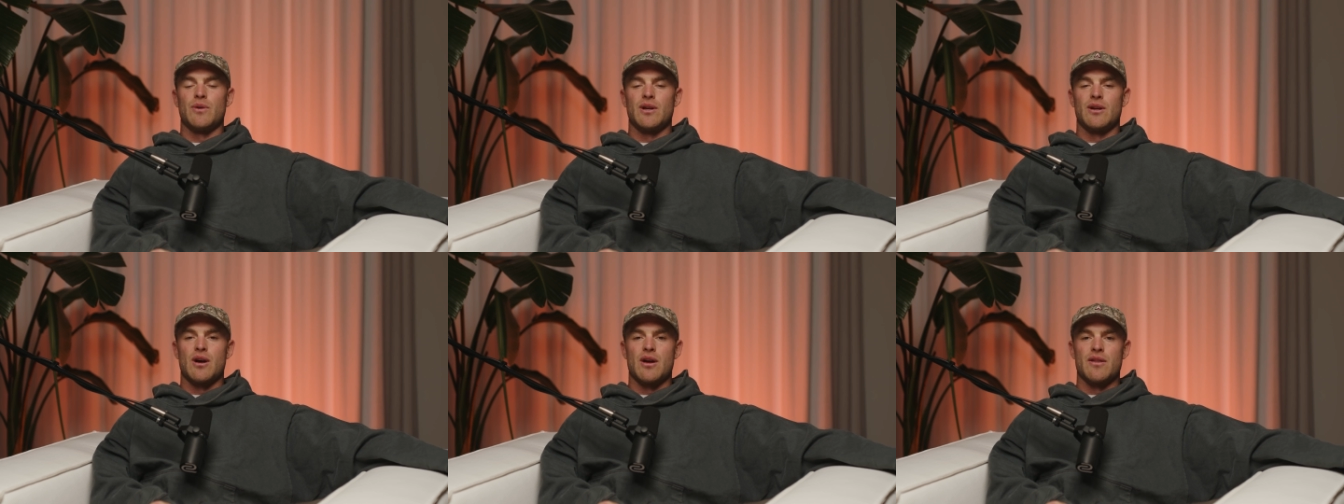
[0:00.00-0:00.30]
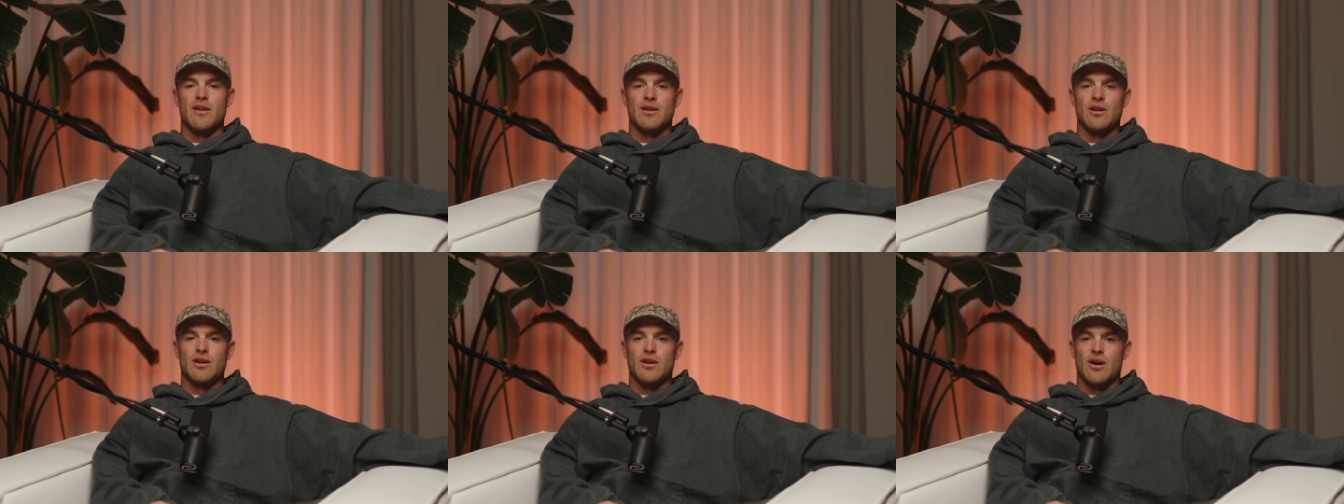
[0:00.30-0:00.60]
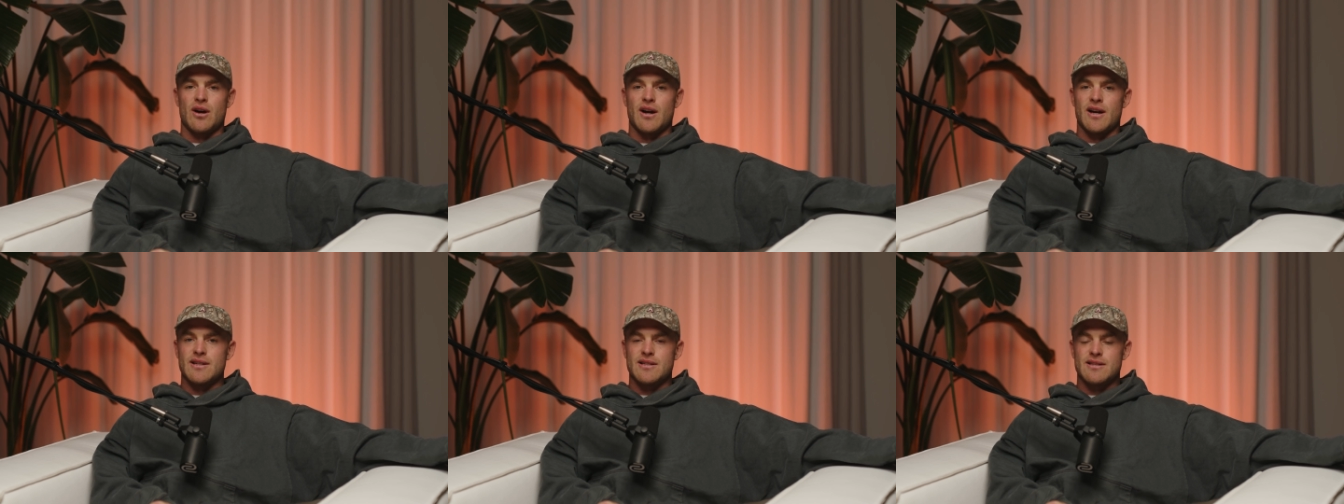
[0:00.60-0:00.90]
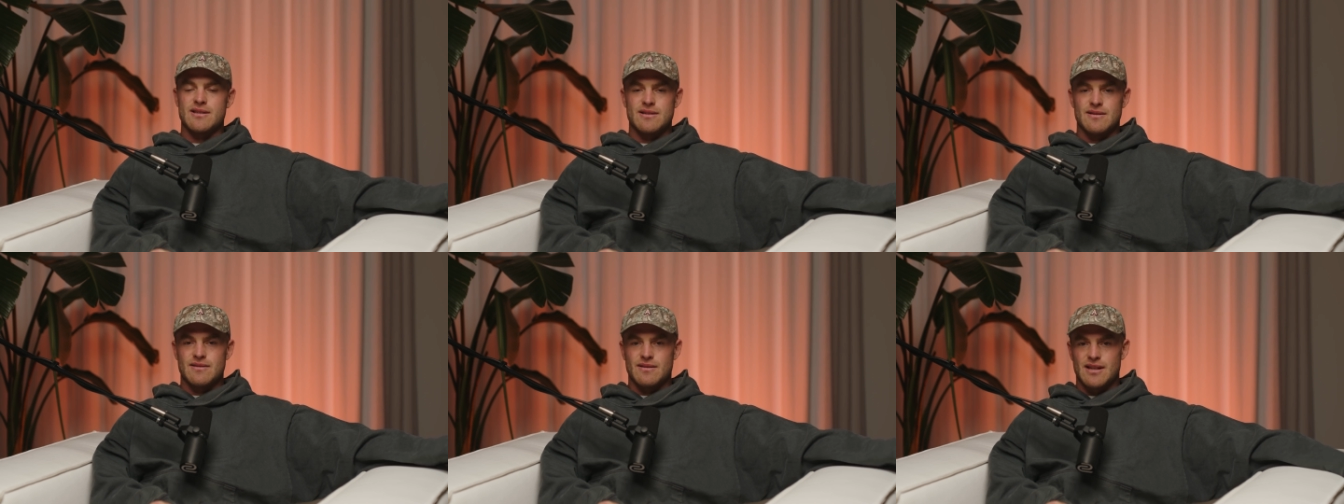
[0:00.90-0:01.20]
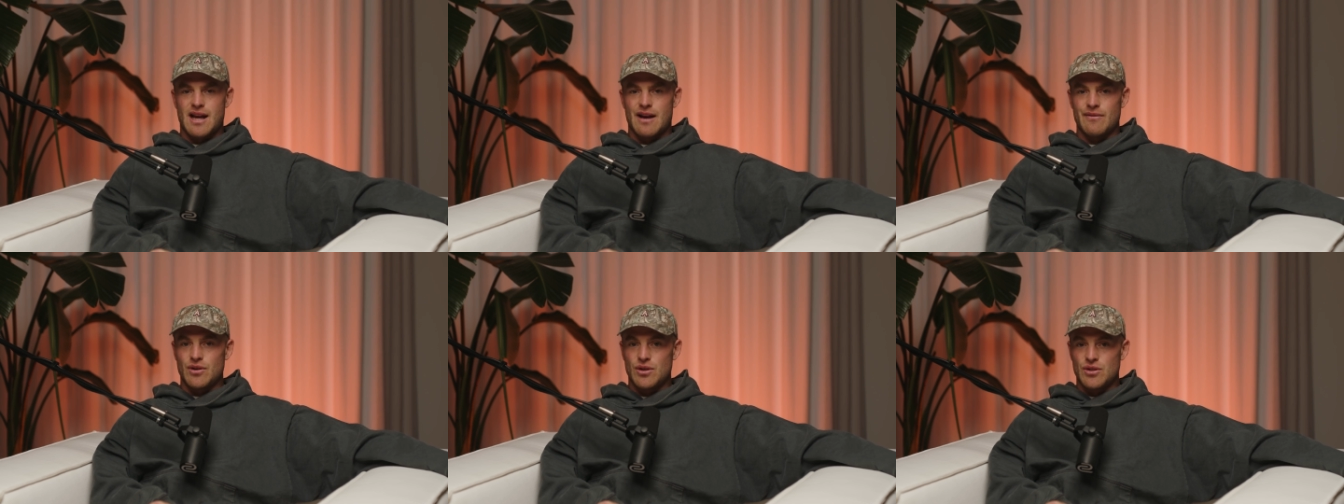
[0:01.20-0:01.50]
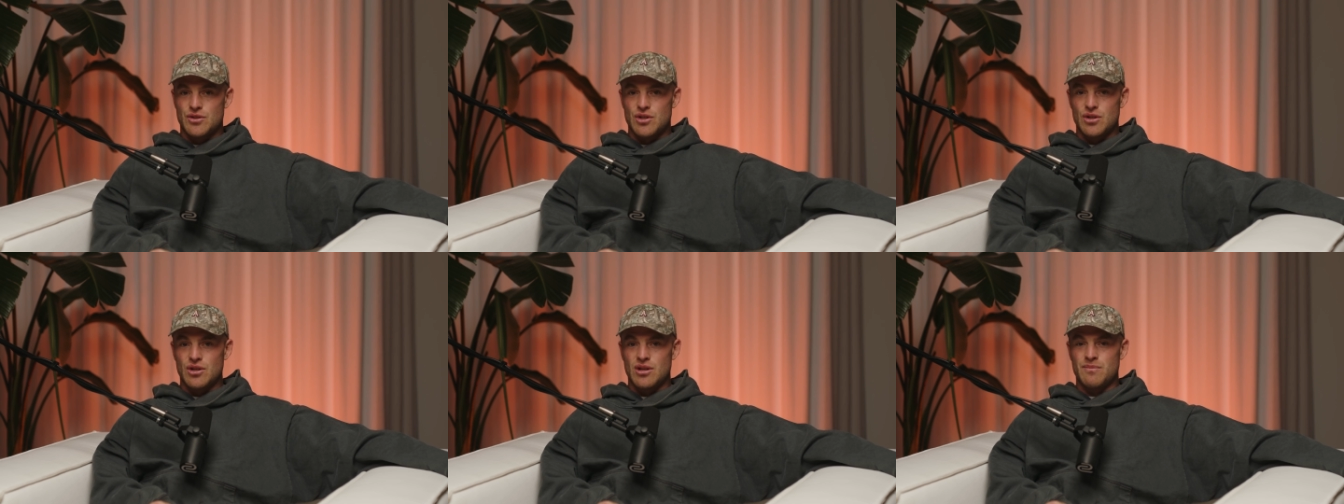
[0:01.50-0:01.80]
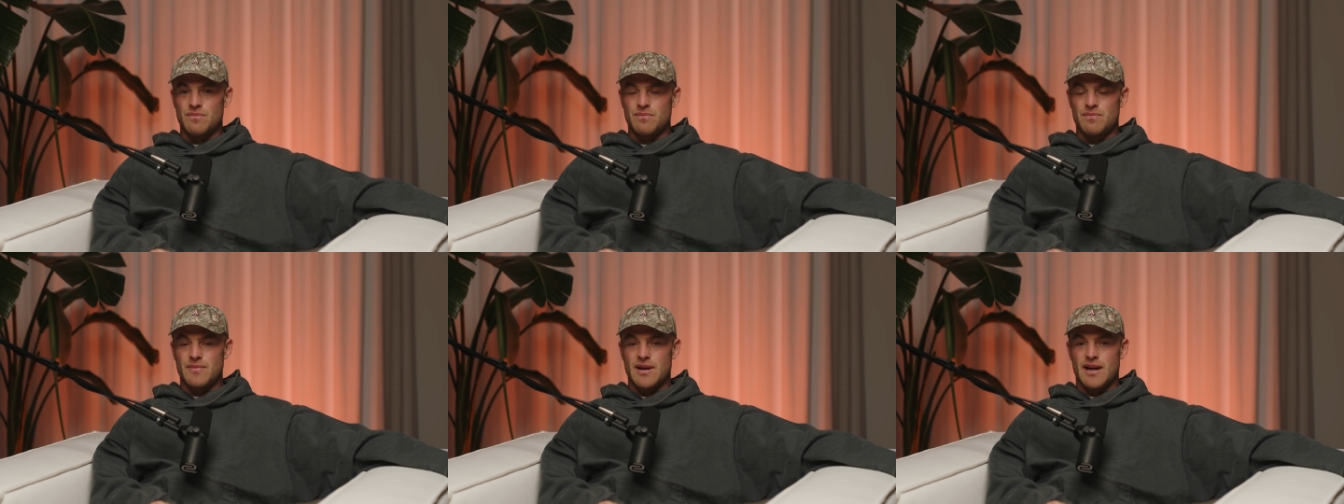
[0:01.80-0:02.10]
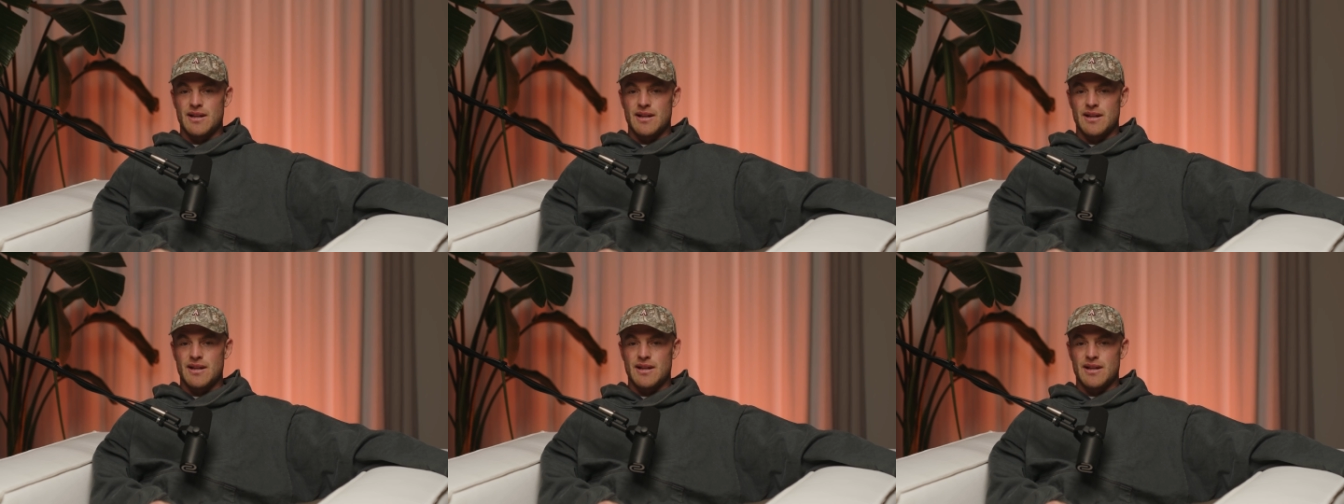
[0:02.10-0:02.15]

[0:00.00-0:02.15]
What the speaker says: We know that you guys love YouTube,